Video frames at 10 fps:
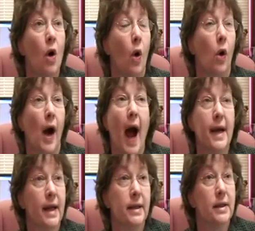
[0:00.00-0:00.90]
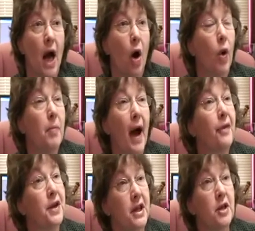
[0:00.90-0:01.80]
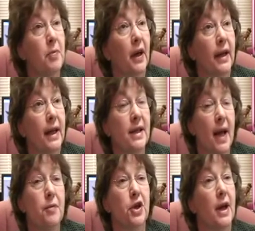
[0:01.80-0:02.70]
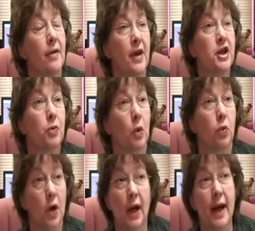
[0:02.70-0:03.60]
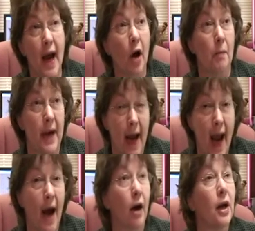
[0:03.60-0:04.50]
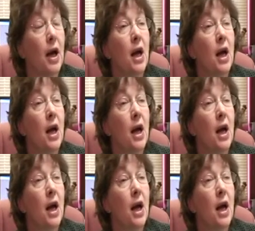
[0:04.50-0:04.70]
Or I didn't know about the disability exemption, and this will really help me out.